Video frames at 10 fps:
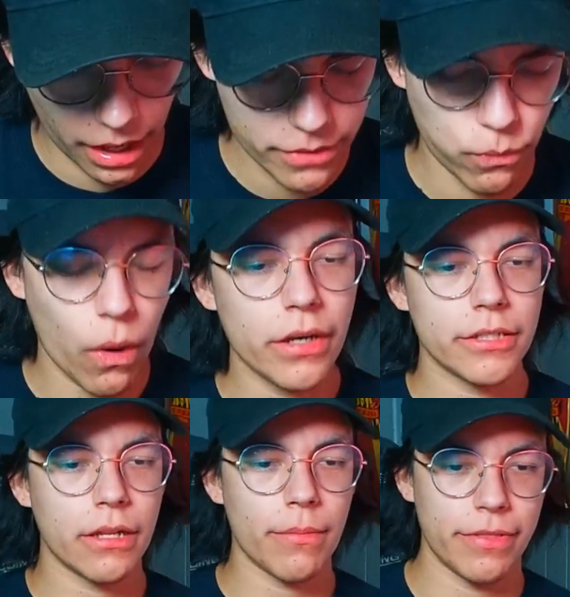I want
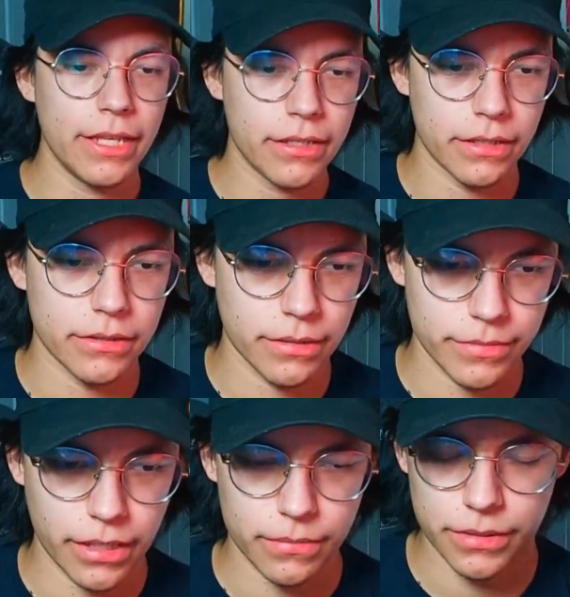to stop thinking
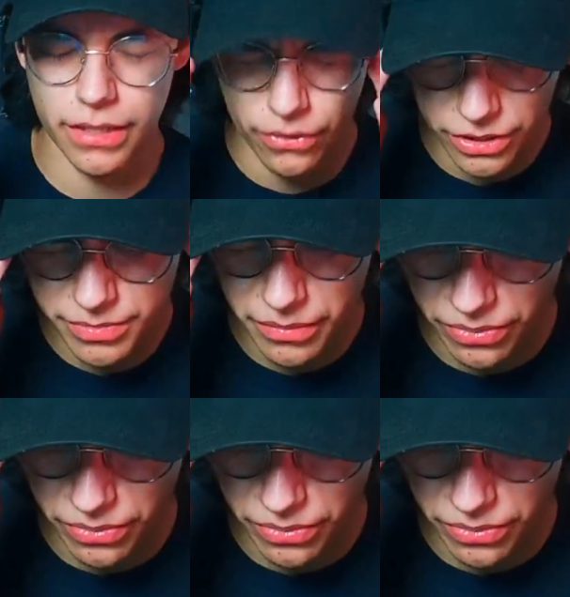sometimes. Like, I wish my